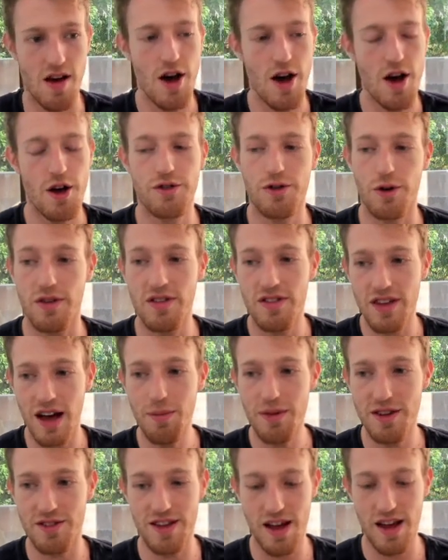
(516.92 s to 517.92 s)
So
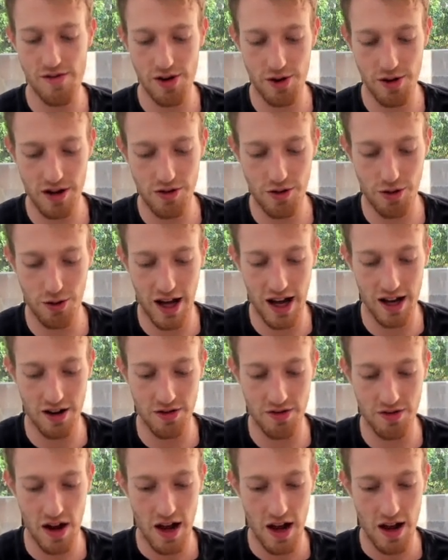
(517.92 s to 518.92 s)
sum is never going to kind
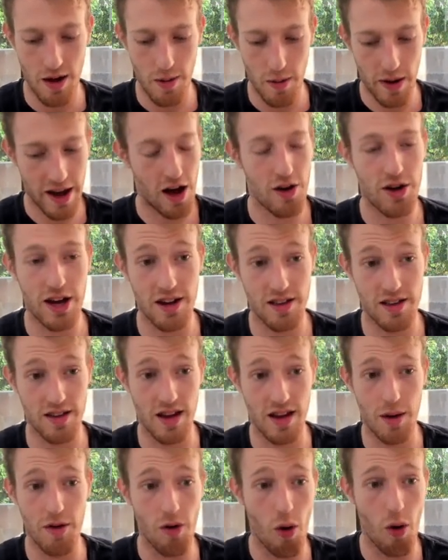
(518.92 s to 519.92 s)
of calculate the
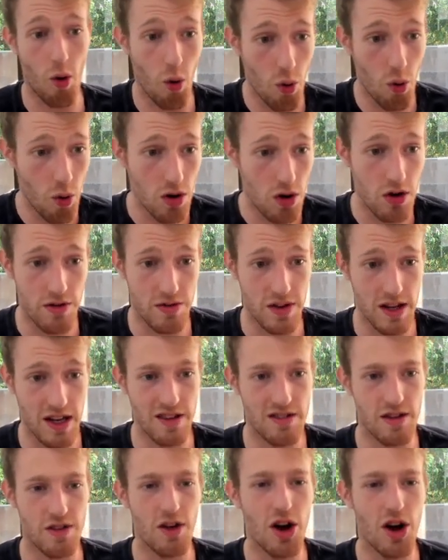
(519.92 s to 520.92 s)
sum of all of
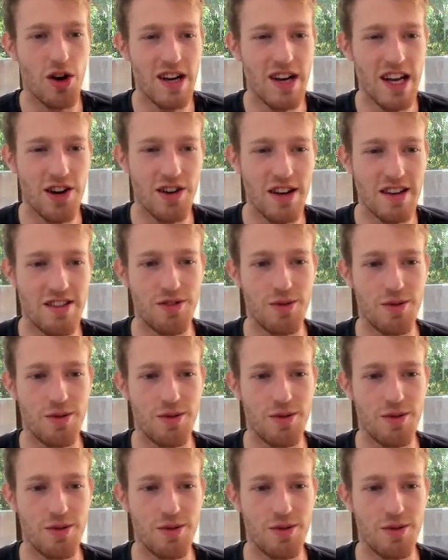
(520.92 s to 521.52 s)
these. It's only going to